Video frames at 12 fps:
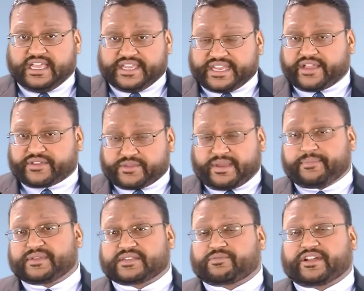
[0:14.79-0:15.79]
Now, you
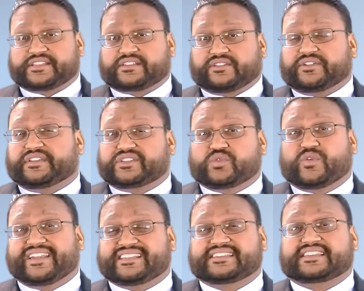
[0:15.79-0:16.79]
might be surprised to learn that
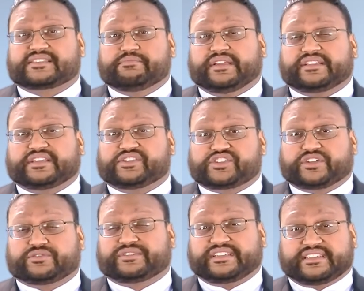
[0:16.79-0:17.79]
26 million
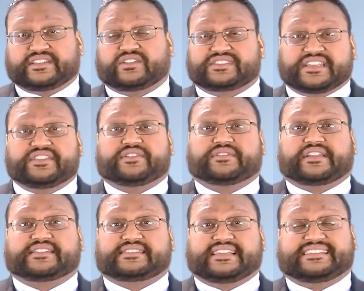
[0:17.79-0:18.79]
children and adults in the
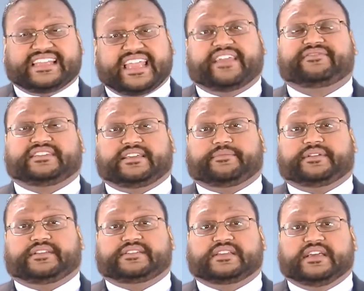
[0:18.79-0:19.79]
United States have
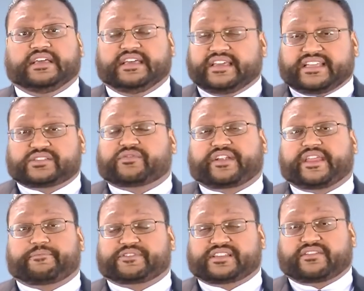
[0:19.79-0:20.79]
diabetes. That's over
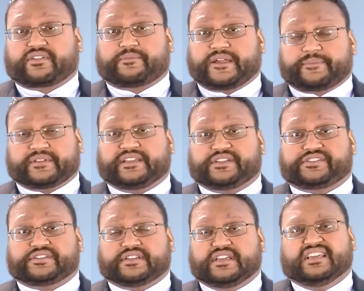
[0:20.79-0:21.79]
8% of our
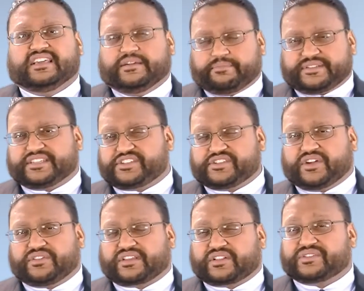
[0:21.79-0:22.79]
population. But did you
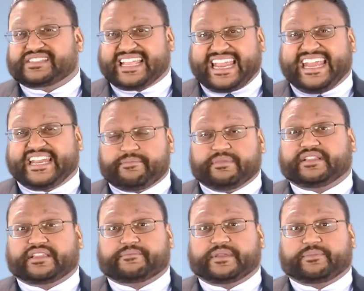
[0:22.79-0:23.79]
know that close to 80
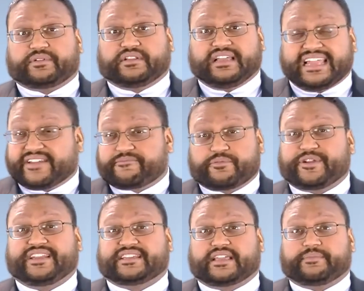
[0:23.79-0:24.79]
million people have
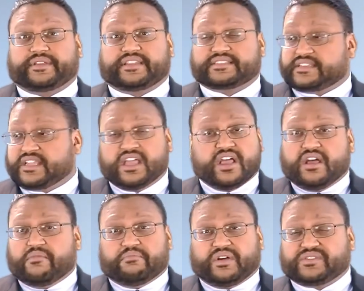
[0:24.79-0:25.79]
prediabetes, and
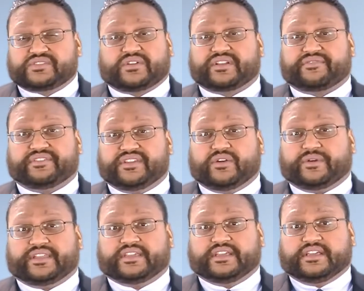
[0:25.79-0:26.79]
most don't even know
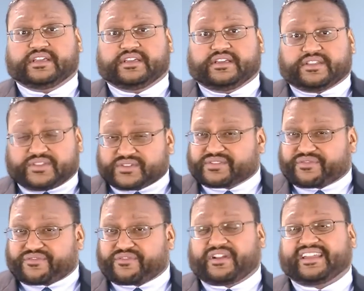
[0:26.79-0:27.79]
it? Those are
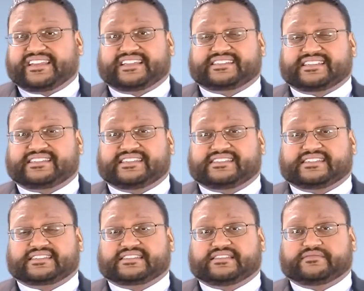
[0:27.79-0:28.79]
frightening
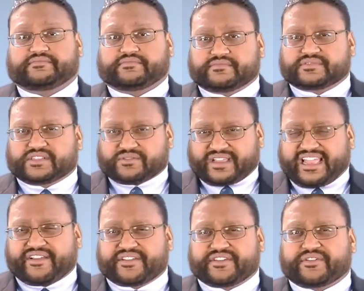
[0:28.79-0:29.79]
statistics. So
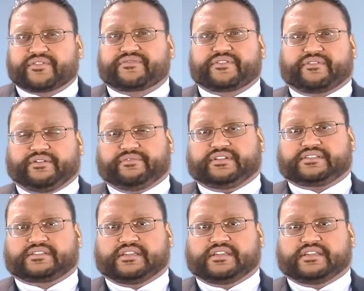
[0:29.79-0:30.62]
how can you know if you're at risk?